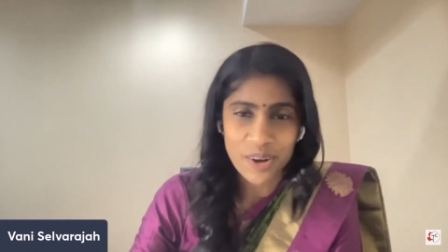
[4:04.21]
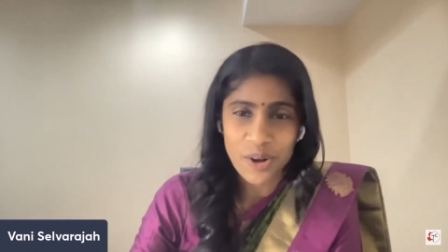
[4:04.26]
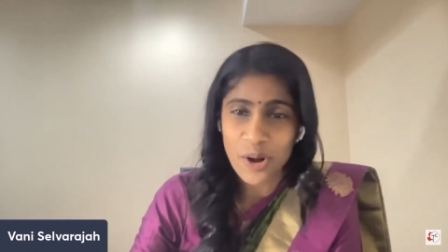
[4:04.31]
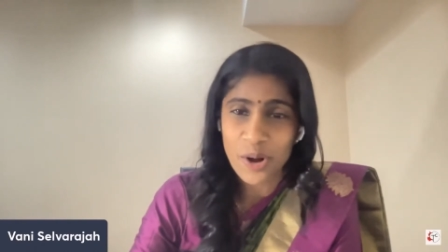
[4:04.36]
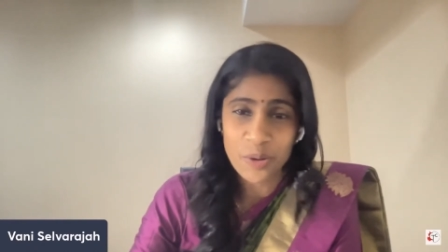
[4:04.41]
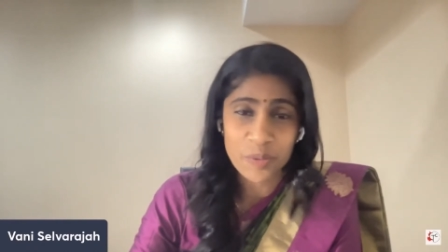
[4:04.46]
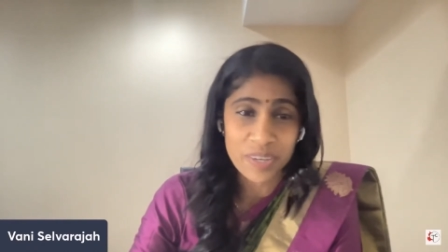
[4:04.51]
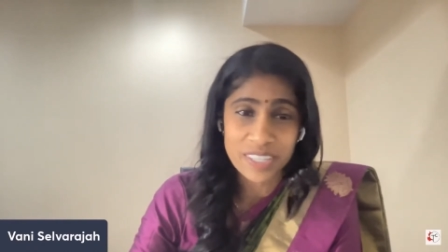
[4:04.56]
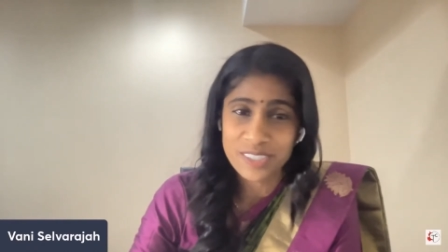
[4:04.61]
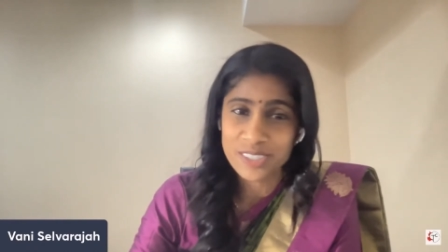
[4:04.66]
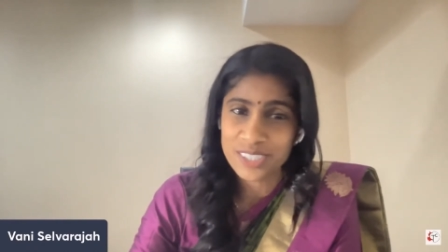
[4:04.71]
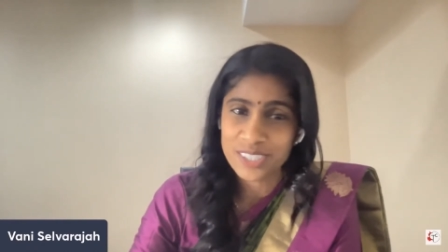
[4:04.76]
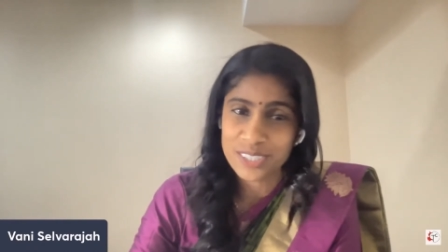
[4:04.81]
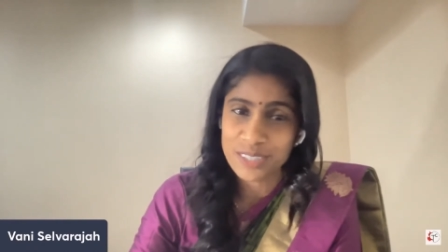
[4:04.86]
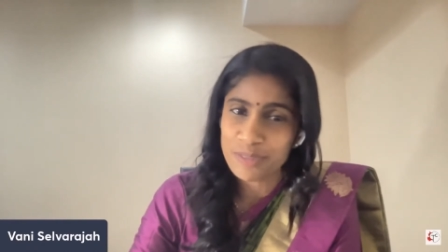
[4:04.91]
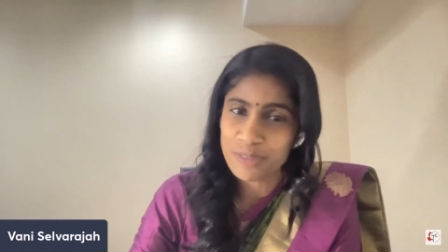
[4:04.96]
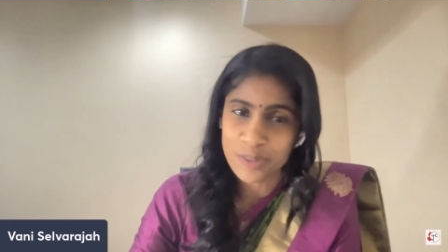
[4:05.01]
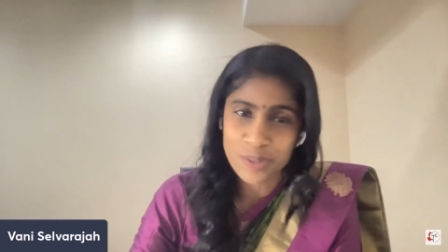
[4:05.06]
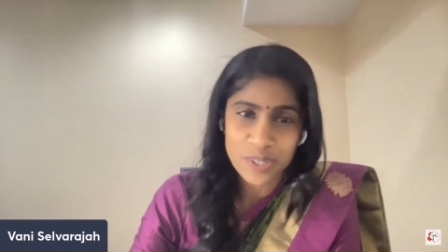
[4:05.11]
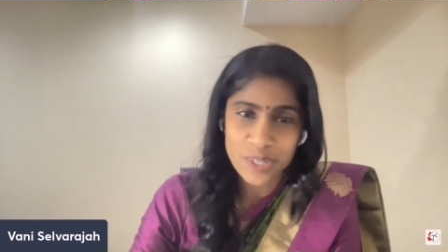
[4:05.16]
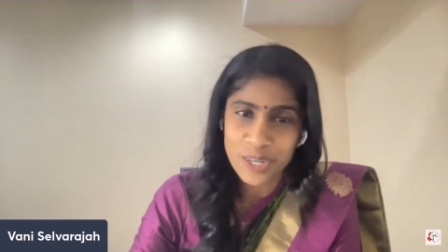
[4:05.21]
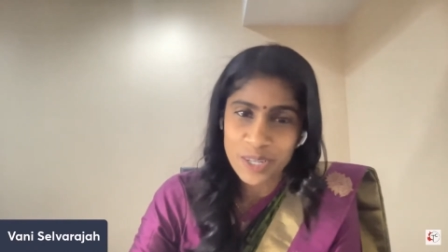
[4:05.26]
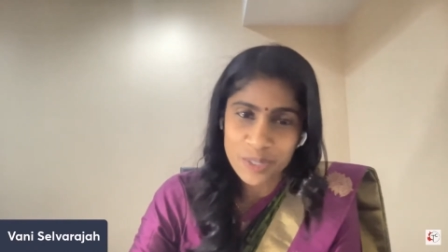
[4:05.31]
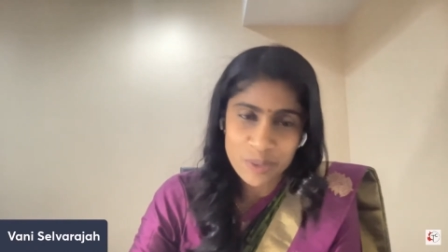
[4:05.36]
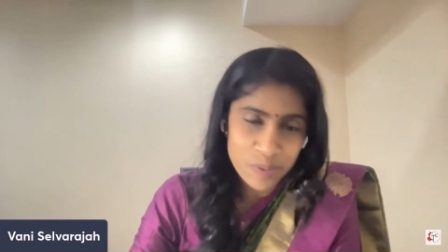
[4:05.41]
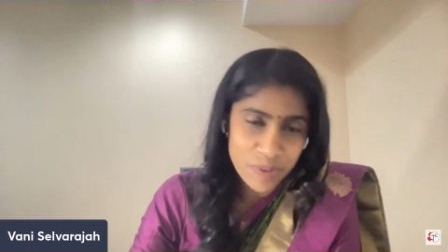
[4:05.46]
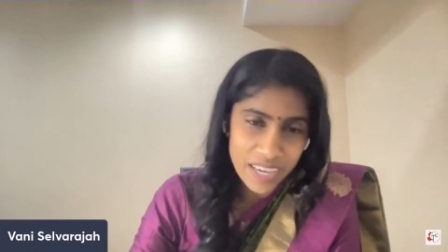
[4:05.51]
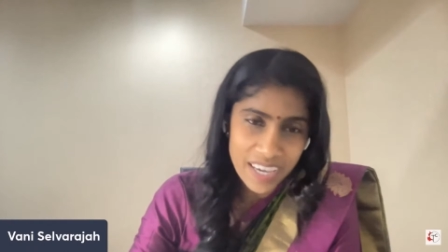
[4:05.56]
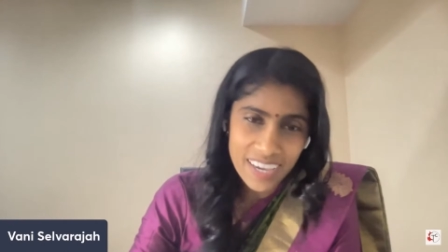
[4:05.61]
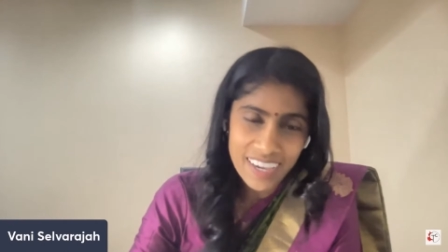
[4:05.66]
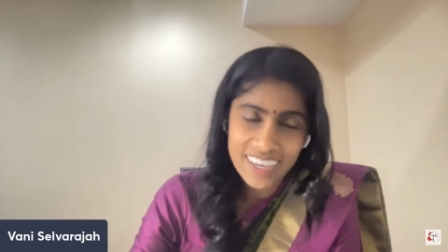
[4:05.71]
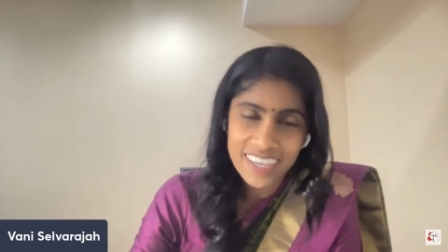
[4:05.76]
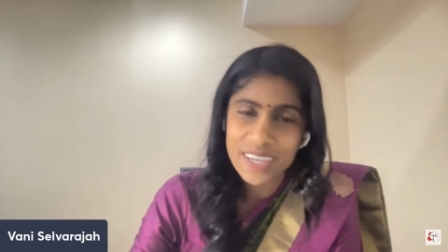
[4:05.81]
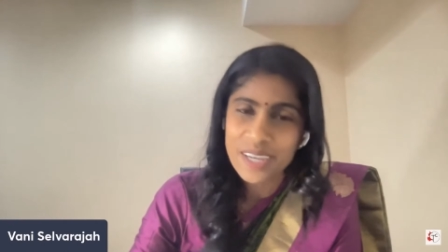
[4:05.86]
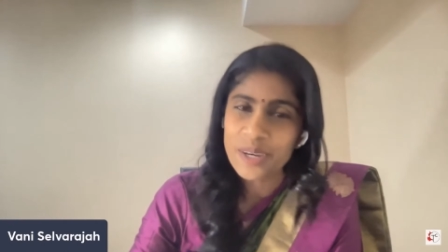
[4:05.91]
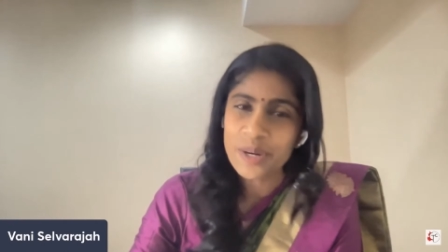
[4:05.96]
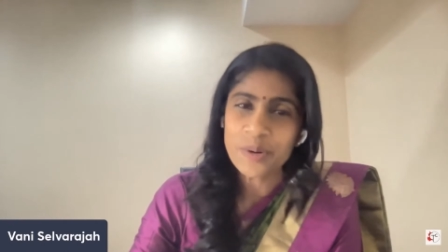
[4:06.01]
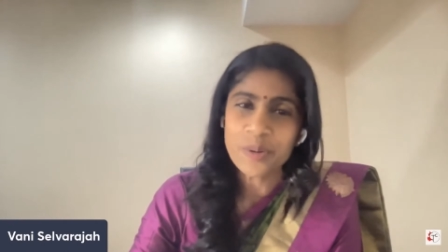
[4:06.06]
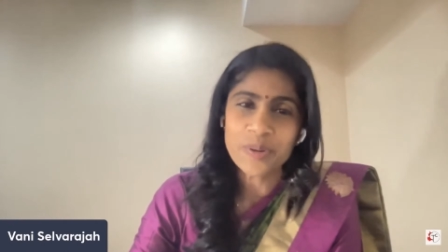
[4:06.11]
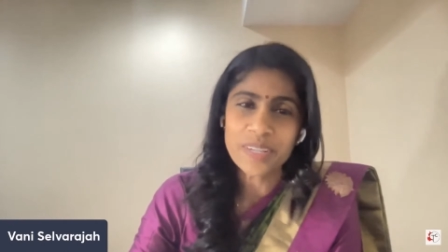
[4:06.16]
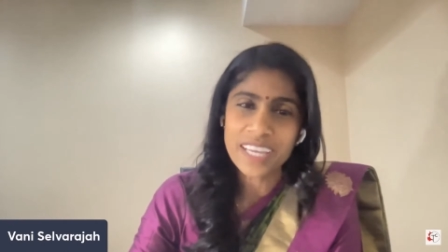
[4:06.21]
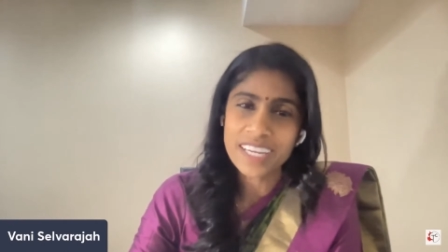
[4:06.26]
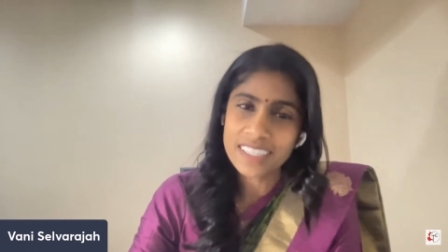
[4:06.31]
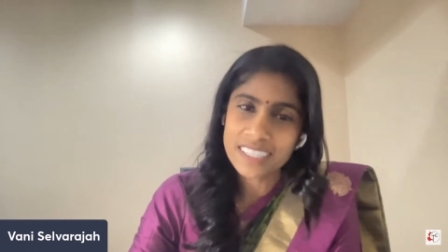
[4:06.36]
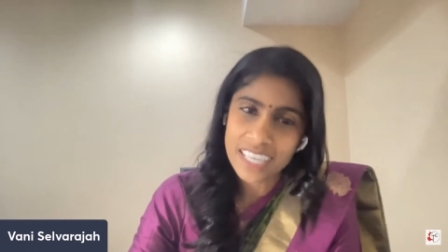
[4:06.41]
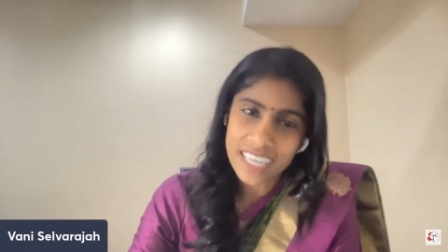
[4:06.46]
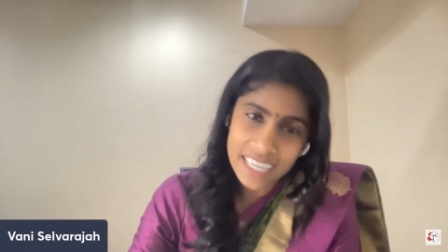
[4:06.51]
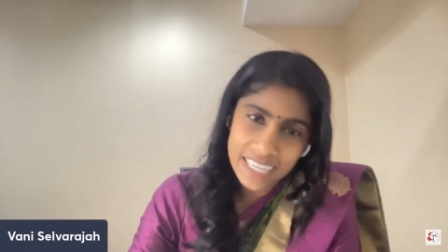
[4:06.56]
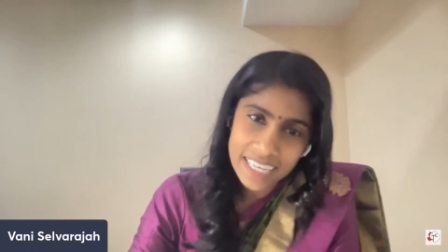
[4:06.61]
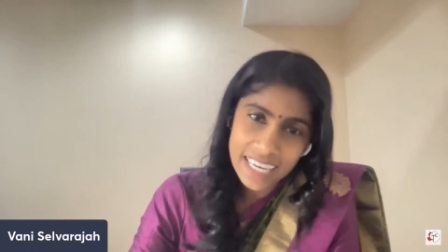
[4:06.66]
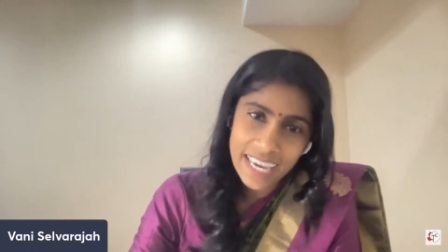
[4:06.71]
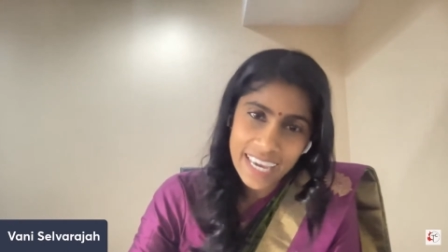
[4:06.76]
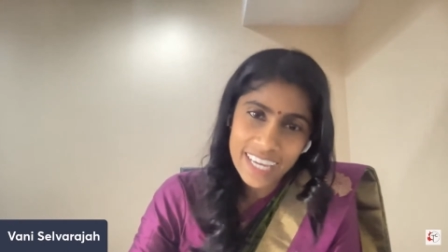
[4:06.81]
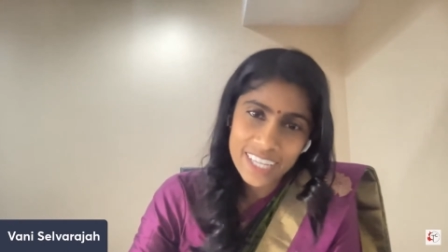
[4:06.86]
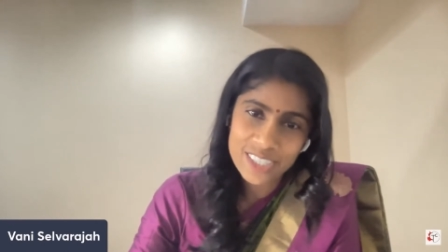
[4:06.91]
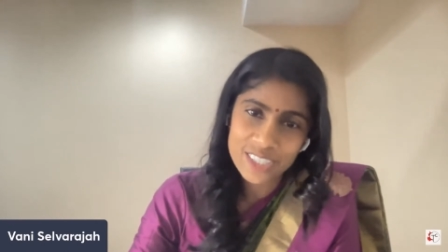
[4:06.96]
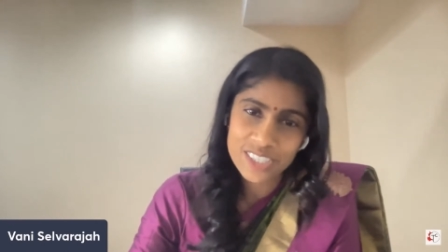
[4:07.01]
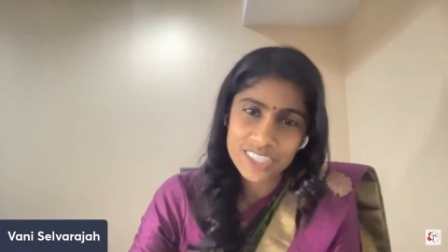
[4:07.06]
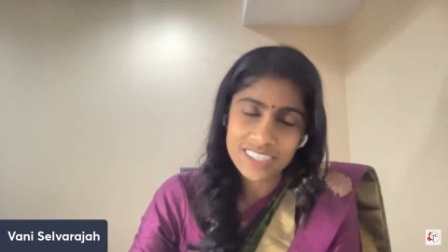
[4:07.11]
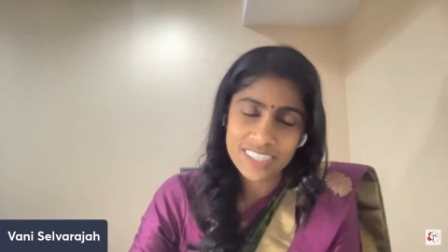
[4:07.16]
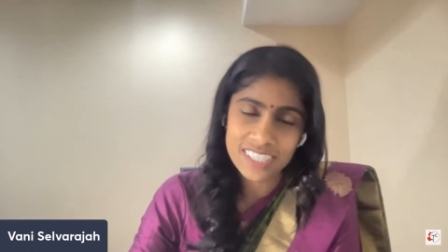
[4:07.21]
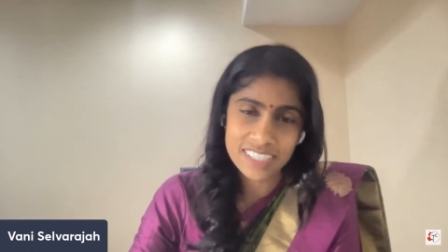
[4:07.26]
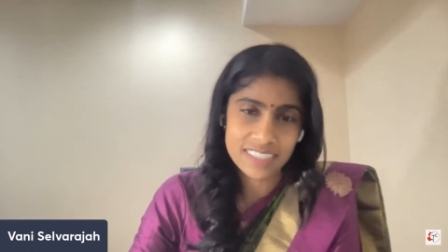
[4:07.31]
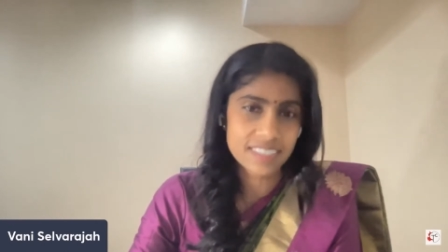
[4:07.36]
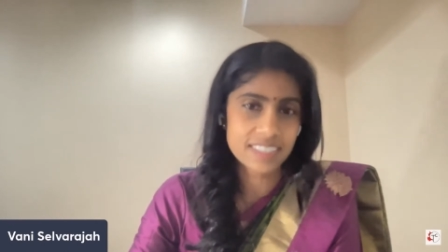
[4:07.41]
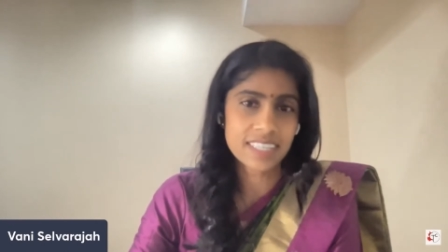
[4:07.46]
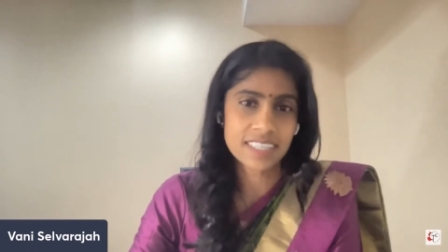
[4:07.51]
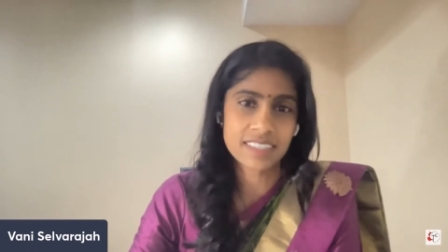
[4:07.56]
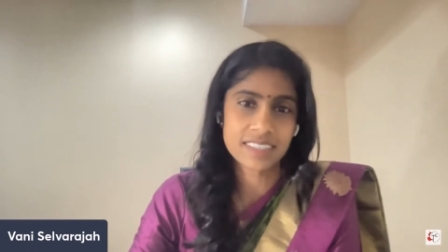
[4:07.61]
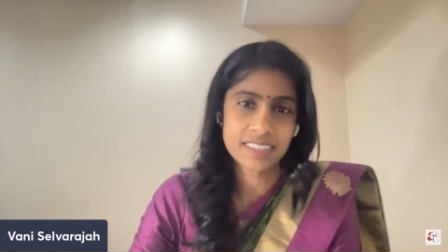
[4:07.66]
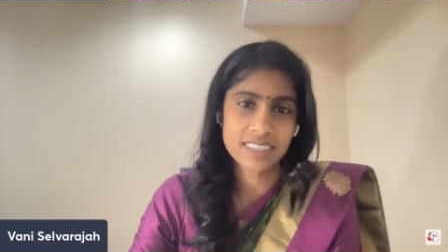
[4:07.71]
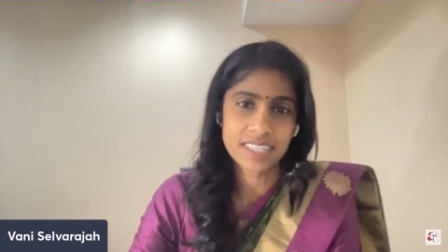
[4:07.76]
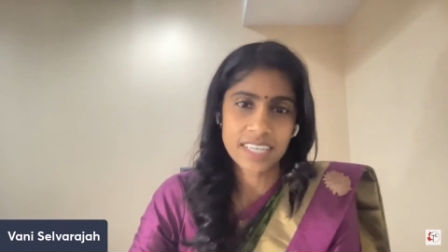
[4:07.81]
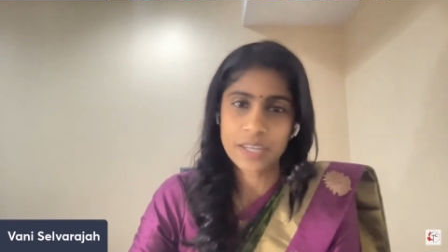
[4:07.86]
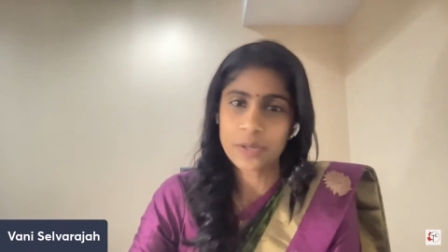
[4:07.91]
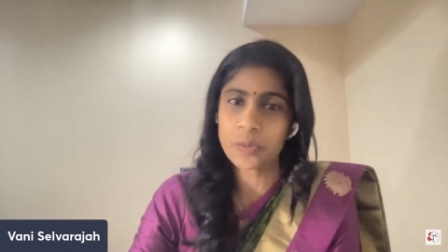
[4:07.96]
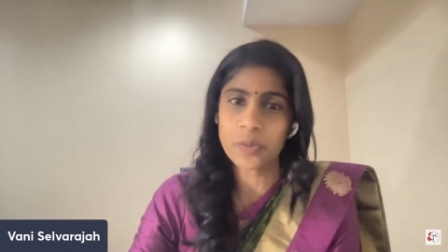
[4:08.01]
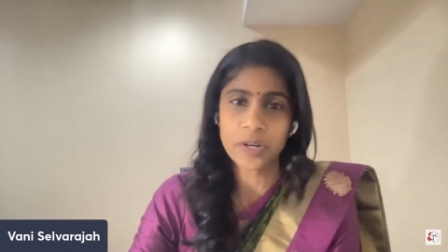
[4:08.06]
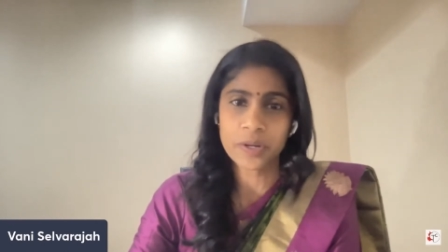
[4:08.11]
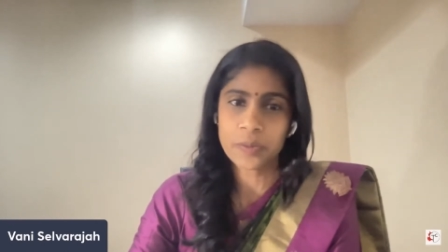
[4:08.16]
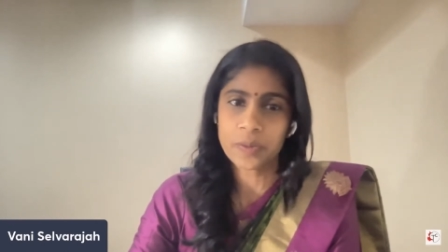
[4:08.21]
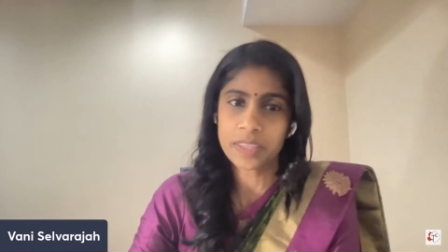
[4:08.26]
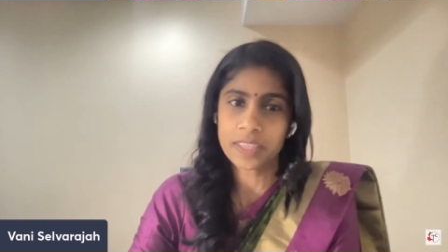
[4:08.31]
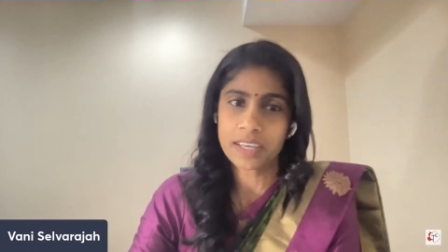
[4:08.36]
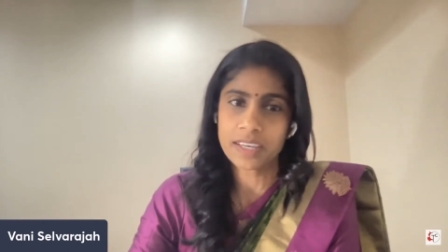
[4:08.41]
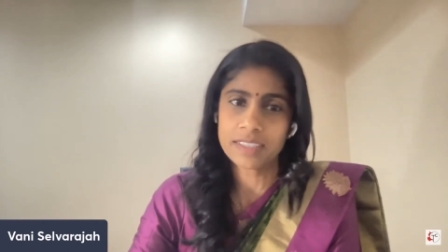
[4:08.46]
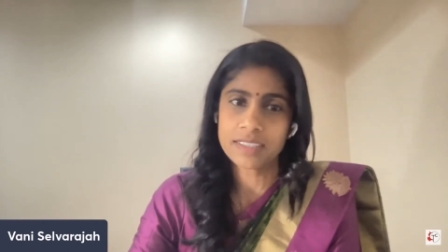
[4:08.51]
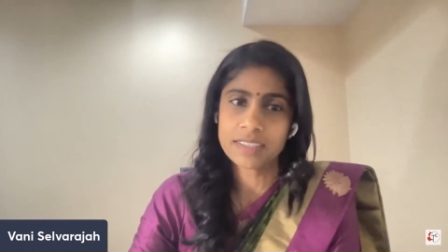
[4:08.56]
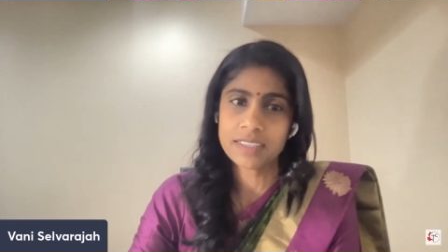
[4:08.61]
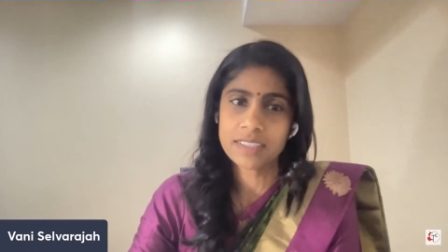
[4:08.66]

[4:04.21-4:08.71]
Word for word: always just a phone call away, willing to engage, assist, and work with us.